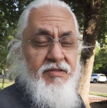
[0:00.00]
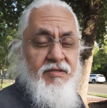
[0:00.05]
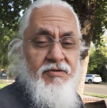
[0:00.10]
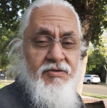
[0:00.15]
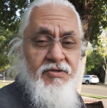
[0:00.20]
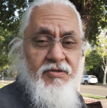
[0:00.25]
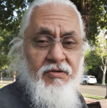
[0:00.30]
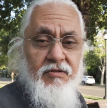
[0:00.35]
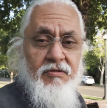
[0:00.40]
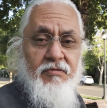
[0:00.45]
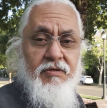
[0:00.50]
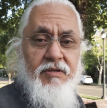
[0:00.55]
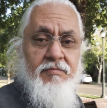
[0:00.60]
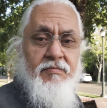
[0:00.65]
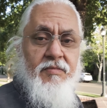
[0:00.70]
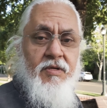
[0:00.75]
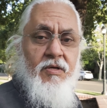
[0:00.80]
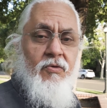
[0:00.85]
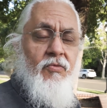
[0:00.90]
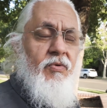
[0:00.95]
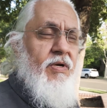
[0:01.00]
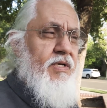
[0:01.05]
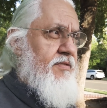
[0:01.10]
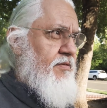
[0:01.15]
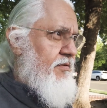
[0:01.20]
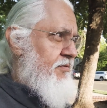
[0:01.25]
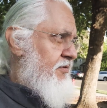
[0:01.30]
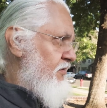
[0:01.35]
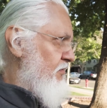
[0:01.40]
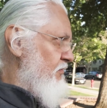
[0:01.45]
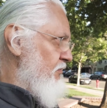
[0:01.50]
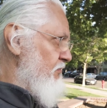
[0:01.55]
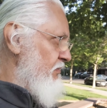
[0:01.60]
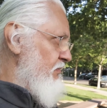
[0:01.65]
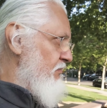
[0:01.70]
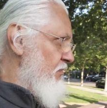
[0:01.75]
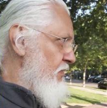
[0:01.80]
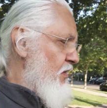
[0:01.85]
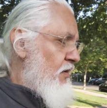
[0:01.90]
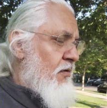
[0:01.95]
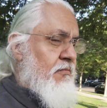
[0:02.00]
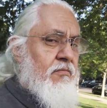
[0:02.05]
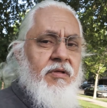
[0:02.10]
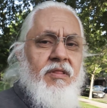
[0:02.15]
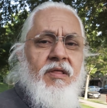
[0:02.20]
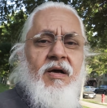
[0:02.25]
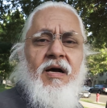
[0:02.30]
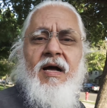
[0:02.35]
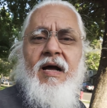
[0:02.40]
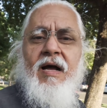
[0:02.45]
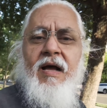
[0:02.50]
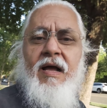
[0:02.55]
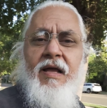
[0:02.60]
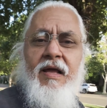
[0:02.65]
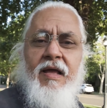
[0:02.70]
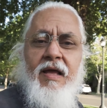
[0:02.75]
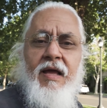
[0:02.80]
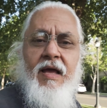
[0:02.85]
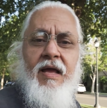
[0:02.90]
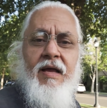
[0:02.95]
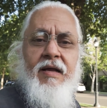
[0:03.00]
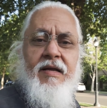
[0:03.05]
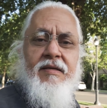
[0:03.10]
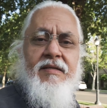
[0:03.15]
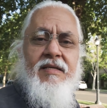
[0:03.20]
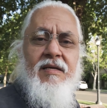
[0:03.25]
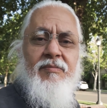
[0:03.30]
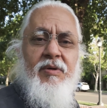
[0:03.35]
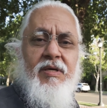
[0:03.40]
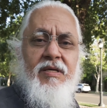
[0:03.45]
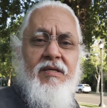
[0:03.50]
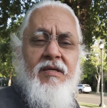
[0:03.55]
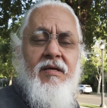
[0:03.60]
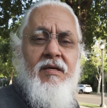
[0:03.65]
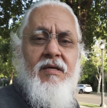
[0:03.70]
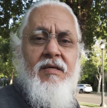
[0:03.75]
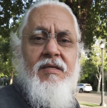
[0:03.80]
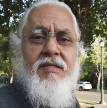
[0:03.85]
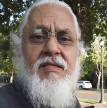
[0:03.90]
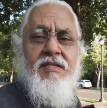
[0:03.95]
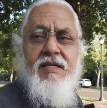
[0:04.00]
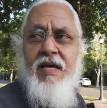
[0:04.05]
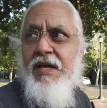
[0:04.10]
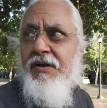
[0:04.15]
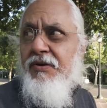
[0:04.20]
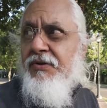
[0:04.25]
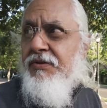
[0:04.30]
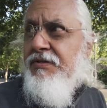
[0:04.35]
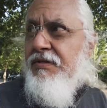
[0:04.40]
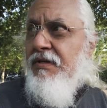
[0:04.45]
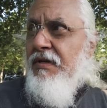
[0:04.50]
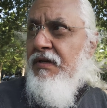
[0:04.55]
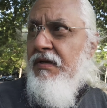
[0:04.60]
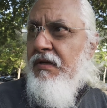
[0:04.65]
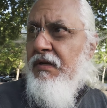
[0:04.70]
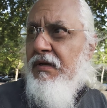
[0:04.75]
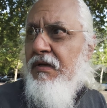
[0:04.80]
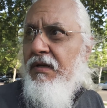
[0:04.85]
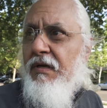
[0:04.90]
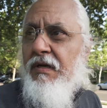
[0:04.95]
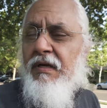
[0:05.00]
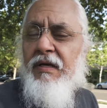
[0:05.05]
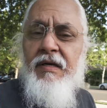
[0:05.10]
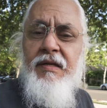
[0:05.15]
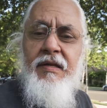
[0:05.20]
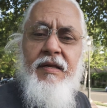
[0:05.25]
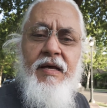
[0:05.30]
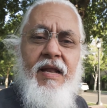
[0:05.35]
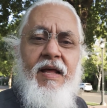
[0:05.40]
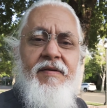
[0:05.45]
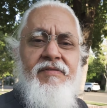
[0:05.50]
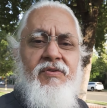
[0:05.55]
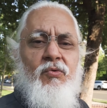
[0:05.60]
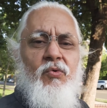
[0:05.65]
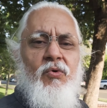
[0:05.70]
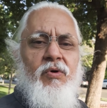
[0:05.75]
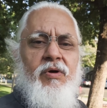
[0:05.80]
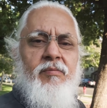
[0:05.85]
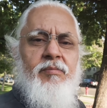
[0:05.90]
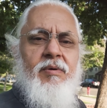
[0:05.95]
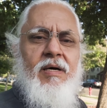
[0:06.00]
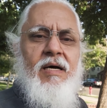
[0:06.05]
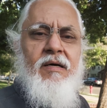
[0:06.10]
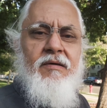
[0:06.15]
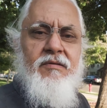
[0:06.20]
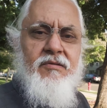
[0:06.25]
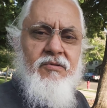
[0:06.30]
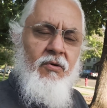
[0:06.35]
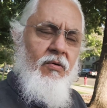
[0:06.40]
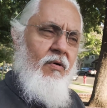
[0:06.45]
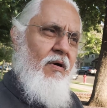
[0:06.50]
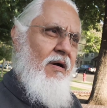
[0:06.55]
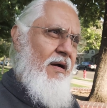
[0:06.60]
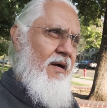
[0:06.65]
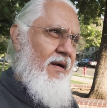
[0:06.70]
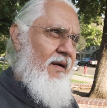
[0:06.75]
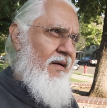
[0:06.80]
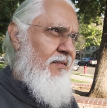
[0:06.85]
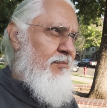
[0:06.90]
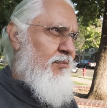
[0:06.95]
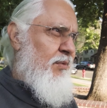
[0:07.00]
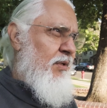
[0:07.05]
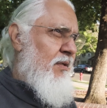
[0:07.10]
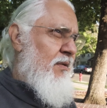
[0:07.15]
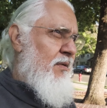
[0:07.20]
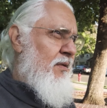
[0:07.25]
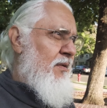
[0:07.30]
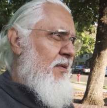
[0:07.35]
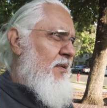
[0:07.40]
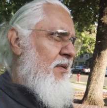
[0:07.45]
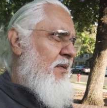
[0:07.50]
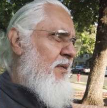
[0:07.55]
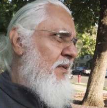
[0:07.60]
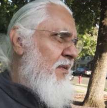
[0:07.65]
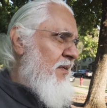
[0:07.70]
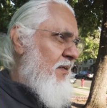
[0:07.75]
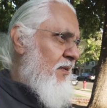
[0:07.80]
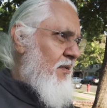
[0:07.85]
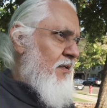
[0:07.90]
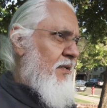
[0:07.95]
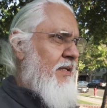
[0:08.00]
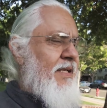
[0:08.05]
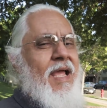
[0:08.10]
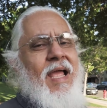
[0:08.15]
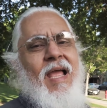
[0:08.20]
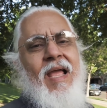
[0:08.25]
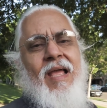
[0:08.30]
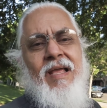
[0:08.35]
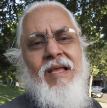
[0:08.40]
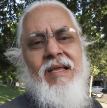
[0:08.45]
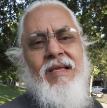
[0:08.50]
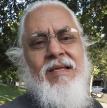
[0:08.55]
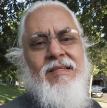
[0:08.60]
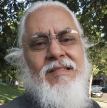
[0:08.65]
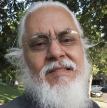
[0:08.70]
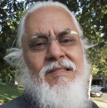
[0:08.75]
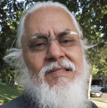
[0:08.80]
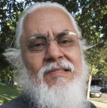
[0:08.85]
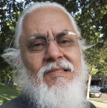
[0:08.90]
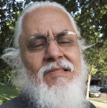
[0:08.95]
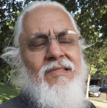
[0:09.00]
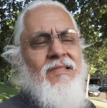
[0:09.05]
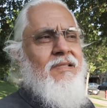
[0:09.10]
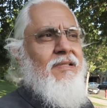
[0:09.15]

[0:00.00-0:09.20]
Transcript: their children, raise their children with high academic standards and not have to worry about crime, gangs,